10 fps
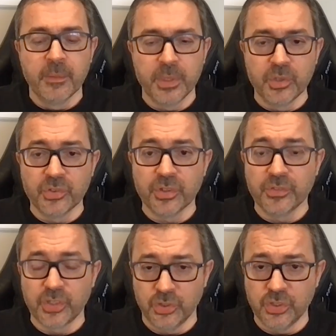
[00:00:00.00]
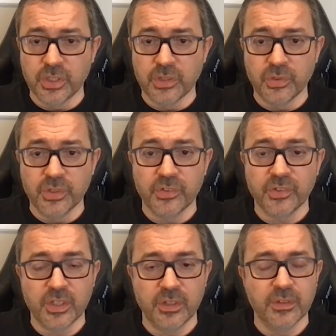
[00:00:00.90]
Boson token holders
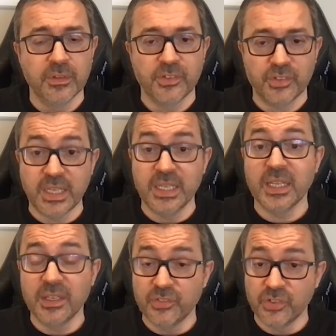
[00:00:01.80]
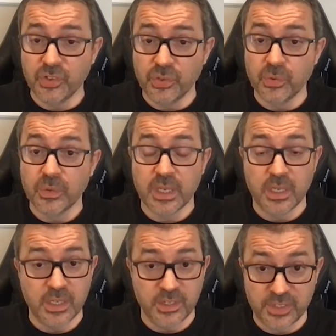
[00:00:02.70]
can stake into
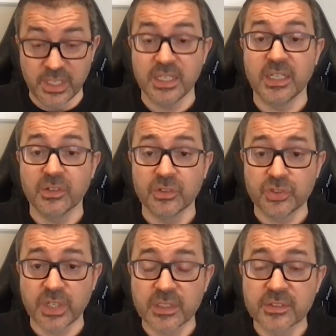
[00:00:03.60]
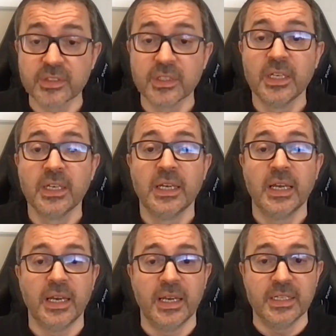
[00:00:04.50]
a staking contract,
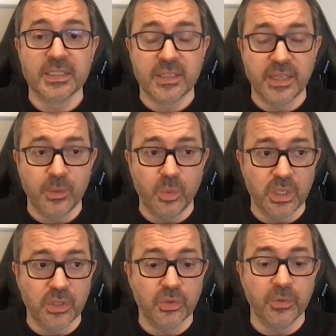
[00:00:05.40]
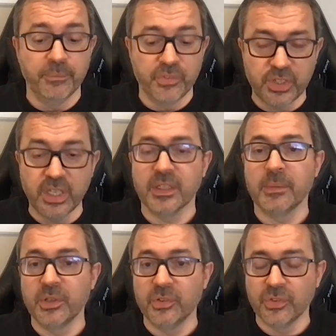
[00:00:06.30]
and they will stake their
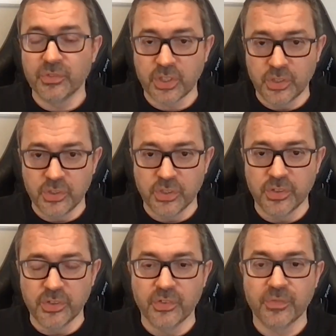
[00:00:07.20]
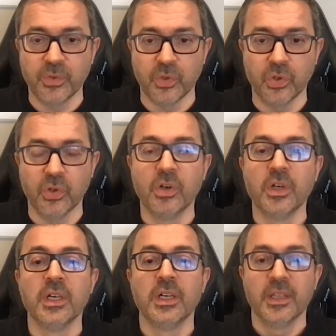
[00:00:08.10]
Boson tokens for
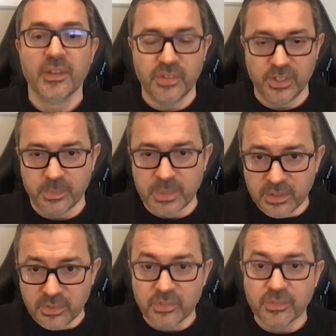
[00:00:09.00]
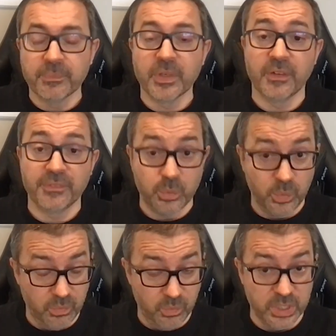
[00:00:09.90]
6 months, after
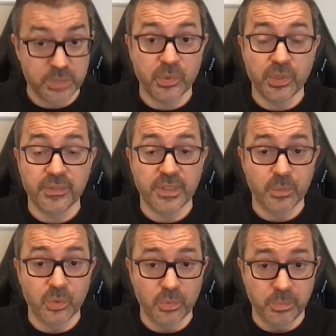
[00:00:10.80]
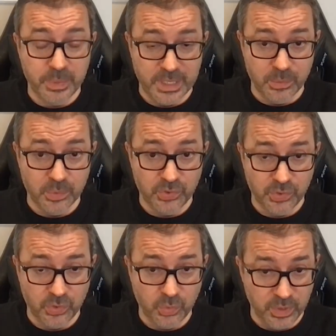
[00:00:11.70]
which point they will be able
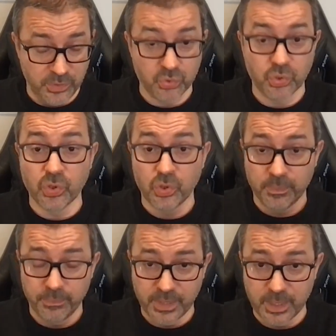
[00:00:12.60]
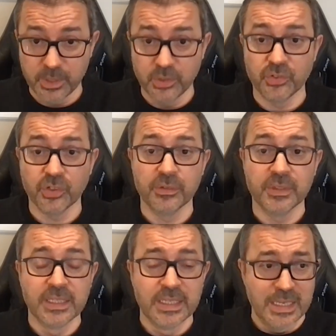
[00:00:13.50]
to withdraw their Boson.
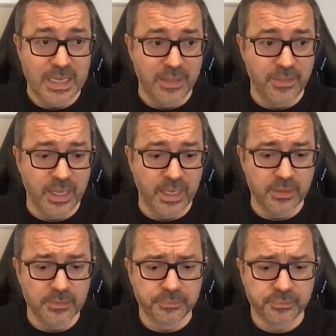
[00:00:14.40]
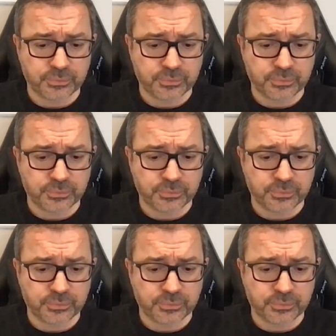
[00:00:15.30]
And then